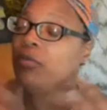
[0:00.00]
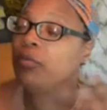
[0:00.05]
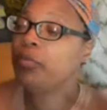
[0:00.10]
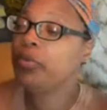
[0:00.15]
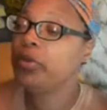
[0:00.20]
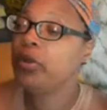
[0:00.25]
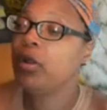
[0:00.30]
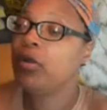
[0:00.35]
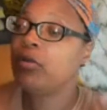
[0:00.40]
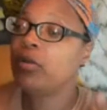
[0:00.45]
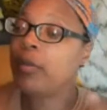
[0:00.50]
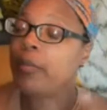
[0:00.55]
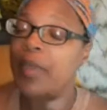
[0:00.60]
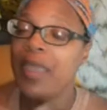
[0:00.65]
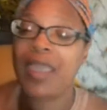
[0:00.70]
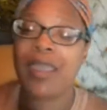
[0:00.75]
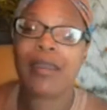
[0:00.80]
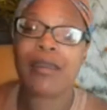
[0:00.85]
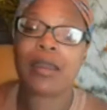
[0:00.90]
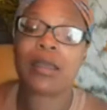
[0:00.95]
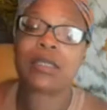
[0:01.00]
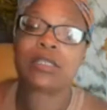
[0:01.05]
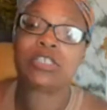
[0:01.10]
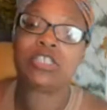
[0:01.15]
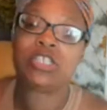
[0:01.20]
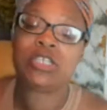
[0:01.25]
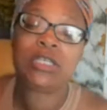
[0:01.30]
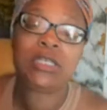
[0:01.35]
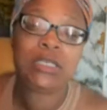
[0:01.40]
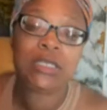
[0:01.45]
They can't even put on a
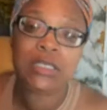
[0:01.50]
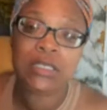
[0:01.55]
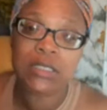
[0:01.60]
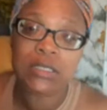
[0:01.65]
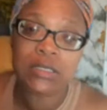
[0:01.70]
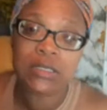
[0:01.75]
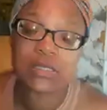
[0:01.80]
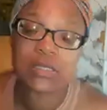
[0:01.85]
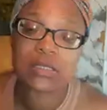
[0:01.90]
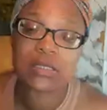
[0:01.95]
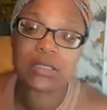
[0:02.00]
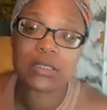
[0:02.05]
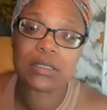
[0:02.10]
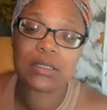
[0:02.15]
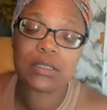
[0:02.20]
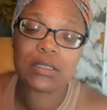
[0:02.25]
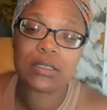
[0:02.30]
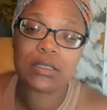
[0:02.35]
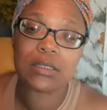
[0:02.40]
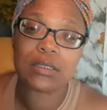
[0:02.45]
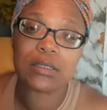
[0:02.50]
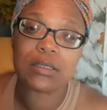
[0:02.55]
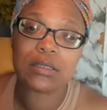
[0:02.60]
pair of jeans.